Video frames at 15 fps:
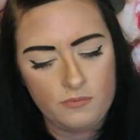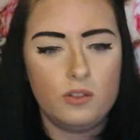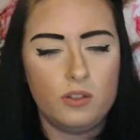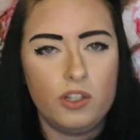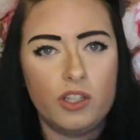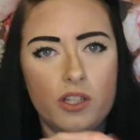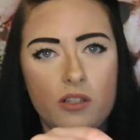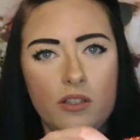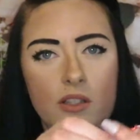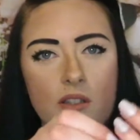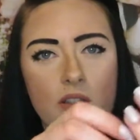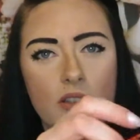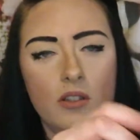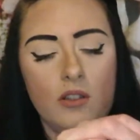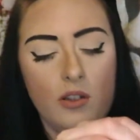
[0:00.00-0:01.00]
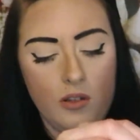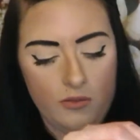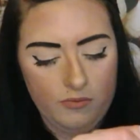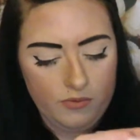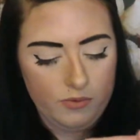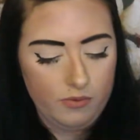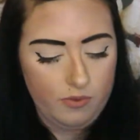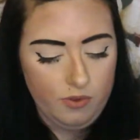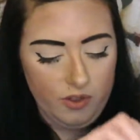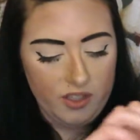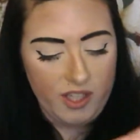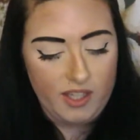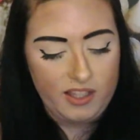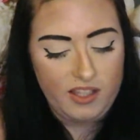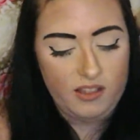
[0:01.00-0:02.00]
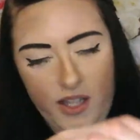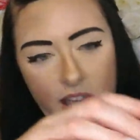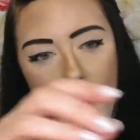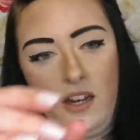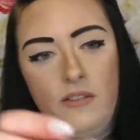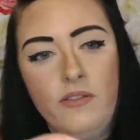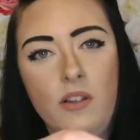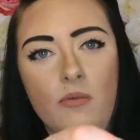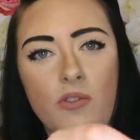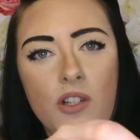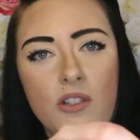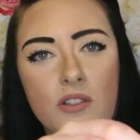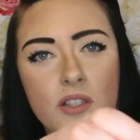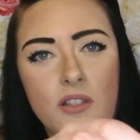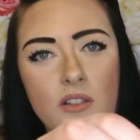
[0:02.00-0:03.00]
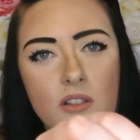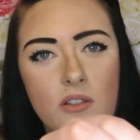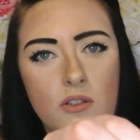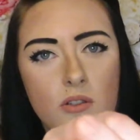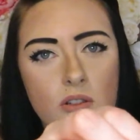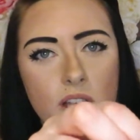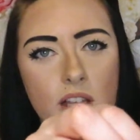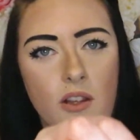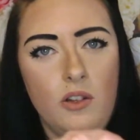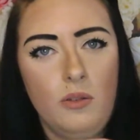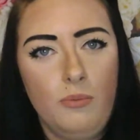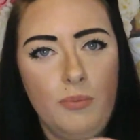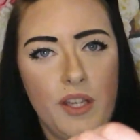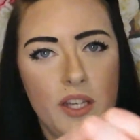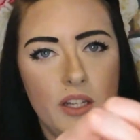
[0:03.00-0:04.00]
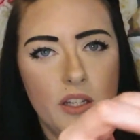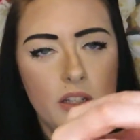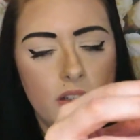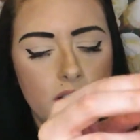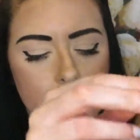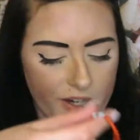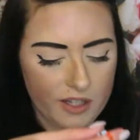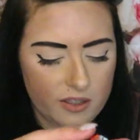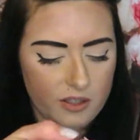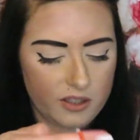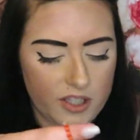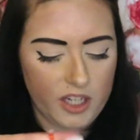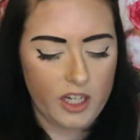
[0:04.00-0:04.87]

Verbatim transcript: So they're just these little, there's like ten of them. There's these little like little beaded bracelets